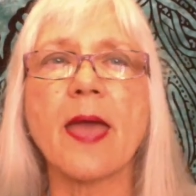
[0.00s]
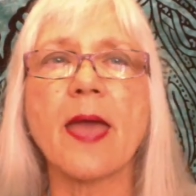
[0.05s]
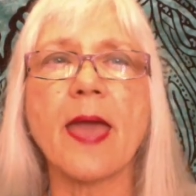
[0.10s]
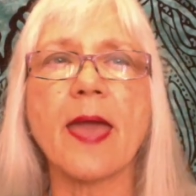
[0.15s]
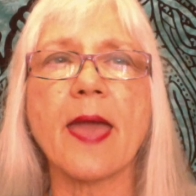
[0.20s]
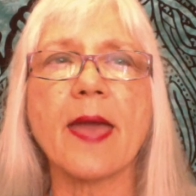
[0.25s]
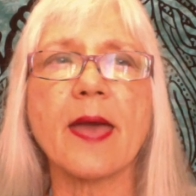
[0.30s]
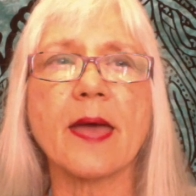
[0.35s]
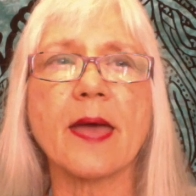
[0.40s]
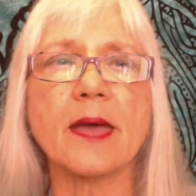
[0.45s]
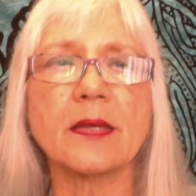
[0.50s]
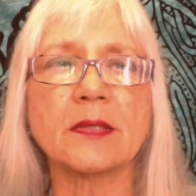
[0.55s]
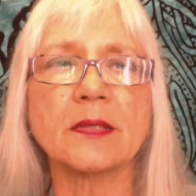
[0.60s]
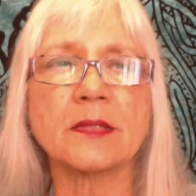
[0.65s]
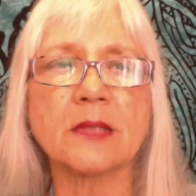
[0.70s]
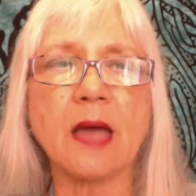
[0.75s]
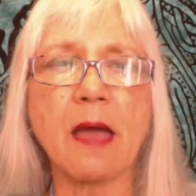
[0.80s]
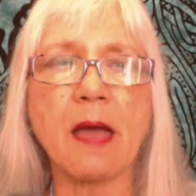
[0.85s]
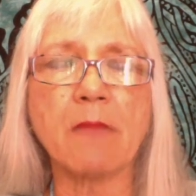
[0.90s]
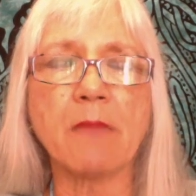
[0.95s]
and
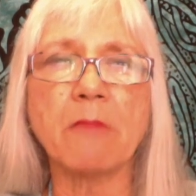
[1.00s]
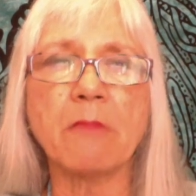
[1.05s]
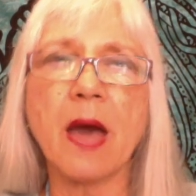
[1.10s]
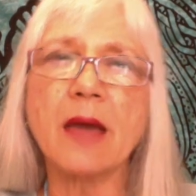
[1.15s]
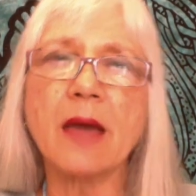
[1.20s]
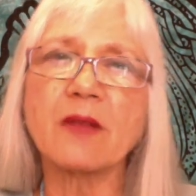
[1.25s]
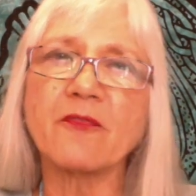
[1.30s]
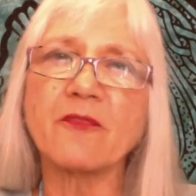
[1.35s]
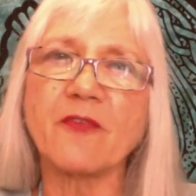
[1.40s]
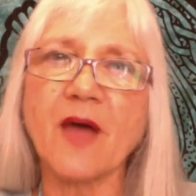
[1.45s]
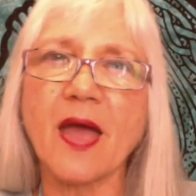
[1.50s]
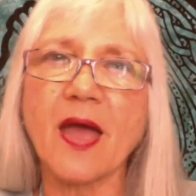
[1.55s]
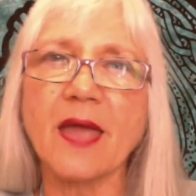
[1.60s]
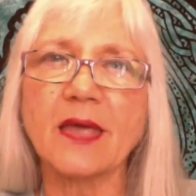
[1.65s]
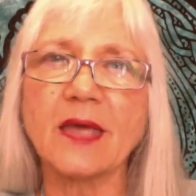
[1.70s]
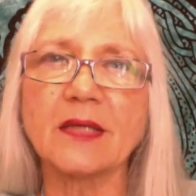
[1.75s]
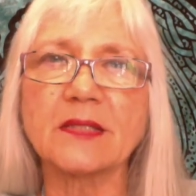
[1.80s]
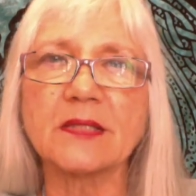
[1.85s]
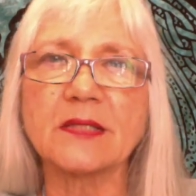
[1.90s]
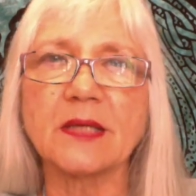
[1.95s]
I'm modifying
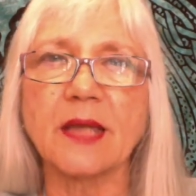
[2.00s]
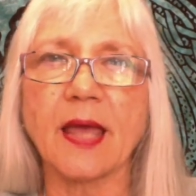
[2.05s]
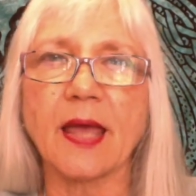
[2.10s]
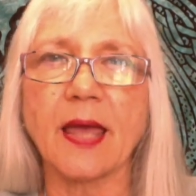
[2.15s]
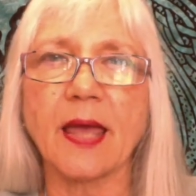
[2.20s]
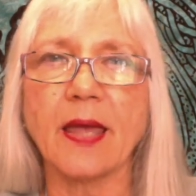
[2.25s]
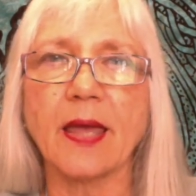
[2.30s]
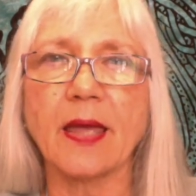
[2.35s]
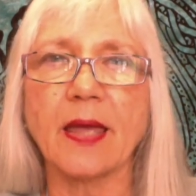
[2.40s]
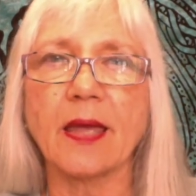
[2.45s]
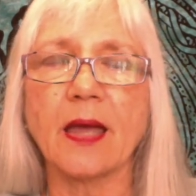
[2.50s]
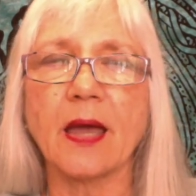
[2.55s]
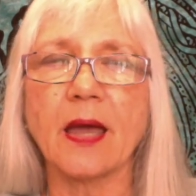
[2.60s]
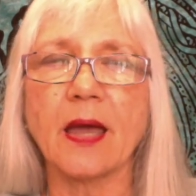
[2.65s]
it today